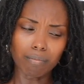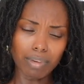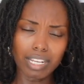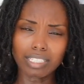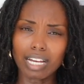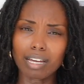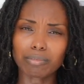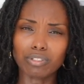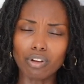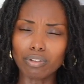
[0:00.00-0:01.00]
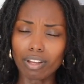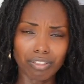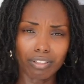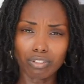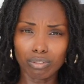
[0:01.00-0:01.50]
many times no,
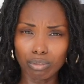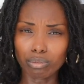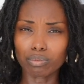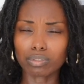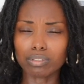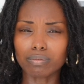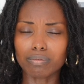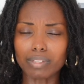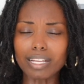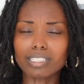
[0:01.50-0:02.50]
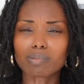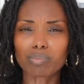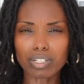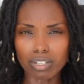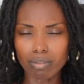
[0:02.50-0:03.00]
nothing to lose? That's the
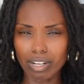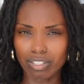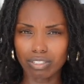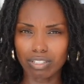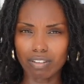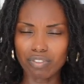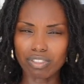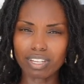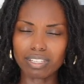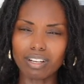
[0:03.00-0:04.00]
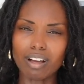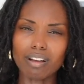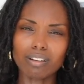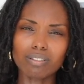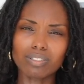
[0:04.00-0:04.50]
bigger question. If you think the
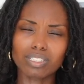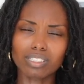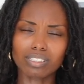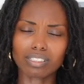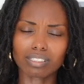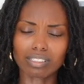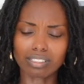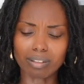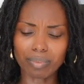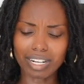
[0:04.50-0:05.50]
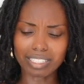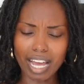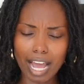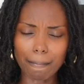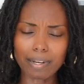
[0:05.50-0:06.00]
Congo is just a, something that's
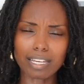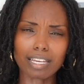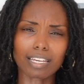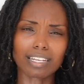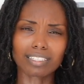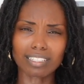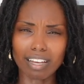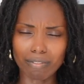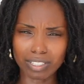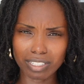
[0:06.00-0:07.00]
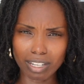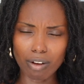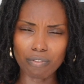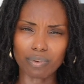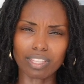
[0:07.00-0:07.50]
happening and it's of
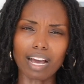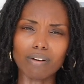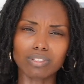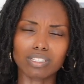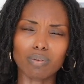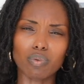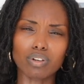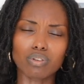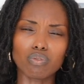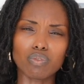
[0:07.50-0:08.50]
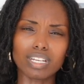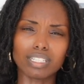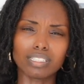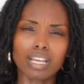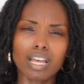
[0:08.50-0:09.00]
itself without someone who
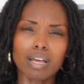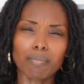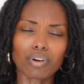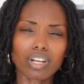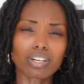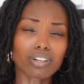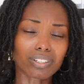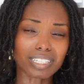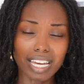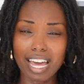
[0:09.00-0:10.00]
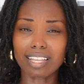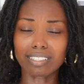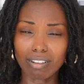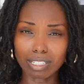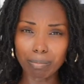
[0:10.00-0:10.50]
is putting their
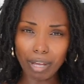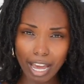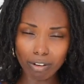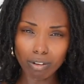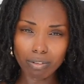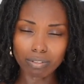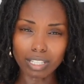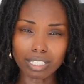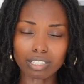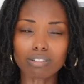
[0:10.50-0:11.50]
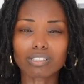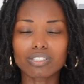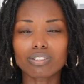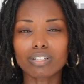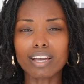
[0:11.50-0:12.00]
gas on the pedal that shows
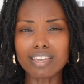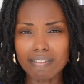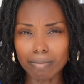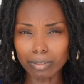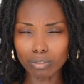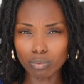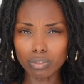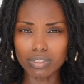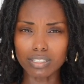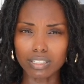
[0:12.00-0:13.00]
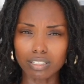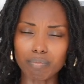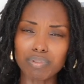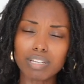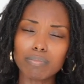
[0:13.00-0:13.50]
that you're naive about the world
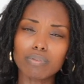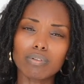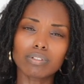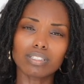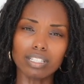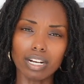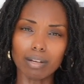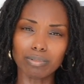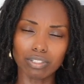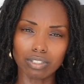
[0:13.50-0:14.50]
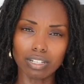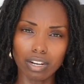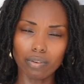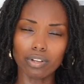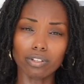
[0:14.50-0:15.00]
system. People set up
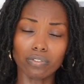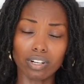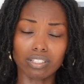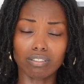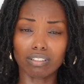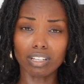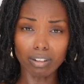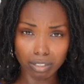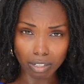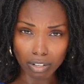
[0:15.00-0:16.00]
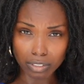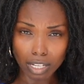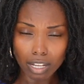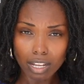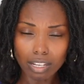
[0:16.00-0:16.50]
scenarios for us to kill ourselves.
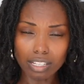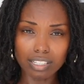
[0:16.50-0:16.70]
They